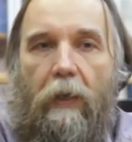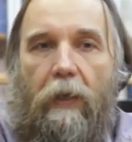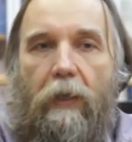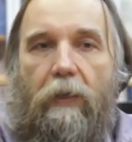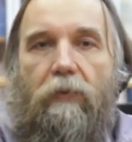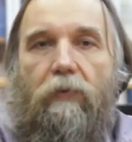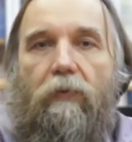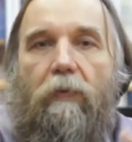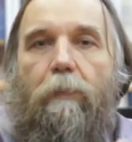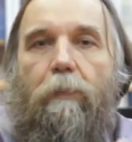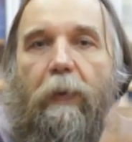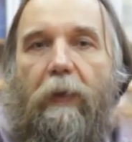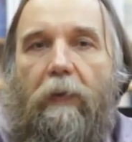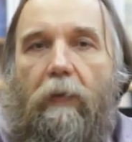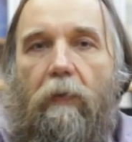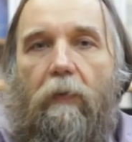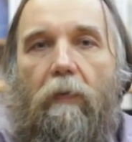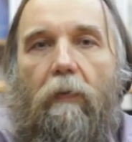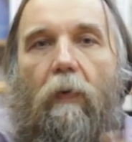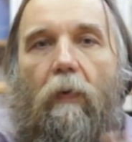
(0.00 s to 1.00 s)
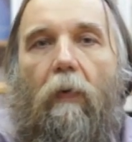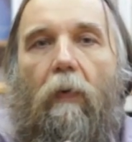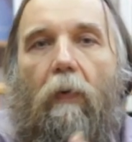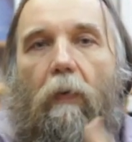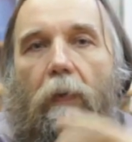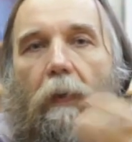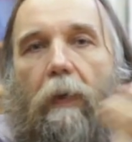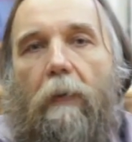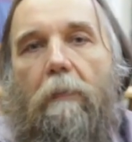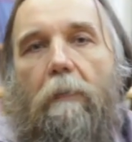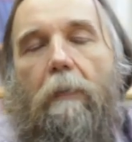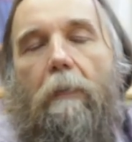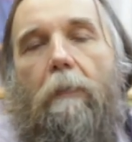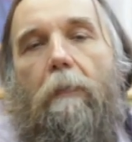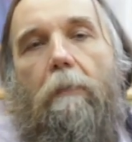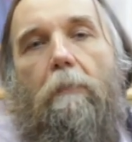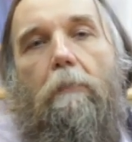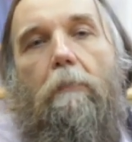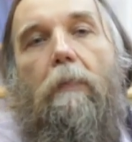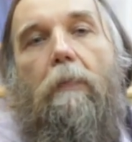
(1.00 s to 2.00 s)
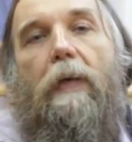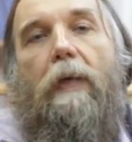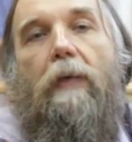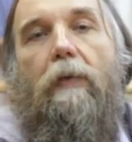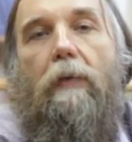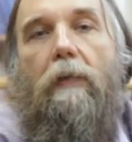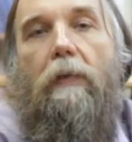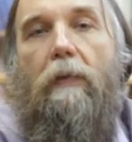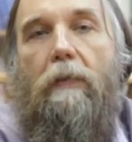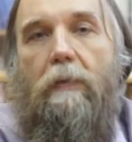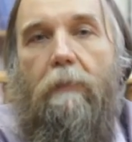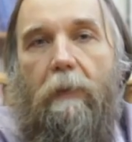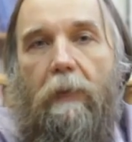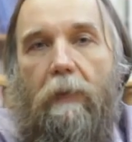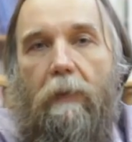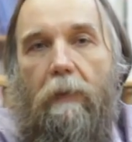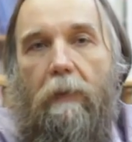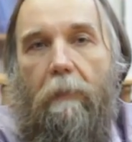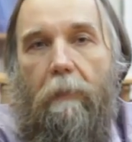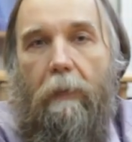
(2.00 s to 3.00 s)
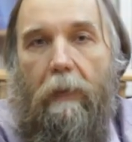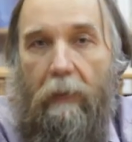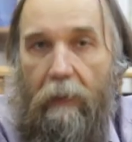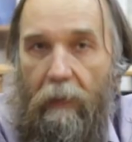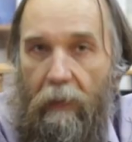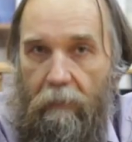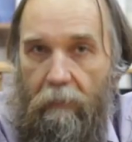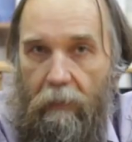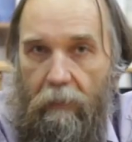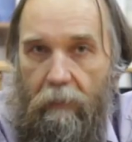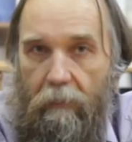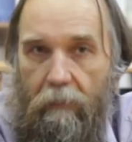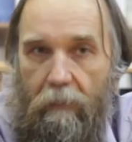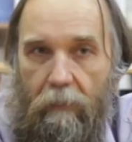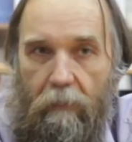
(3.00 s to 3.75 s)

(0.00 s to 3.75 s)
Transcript: is repeated on the microcosmical level.